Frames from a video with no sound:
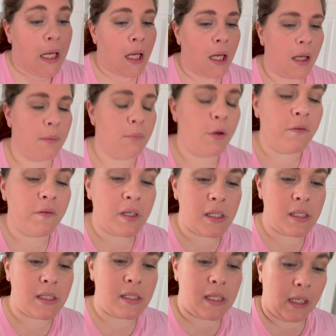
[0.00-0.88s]
I moved
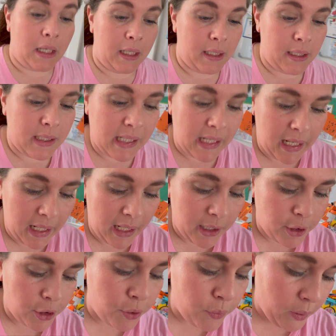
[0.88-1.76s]
inside
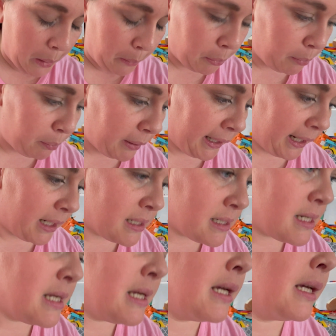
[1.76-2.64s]
a cucumber plant,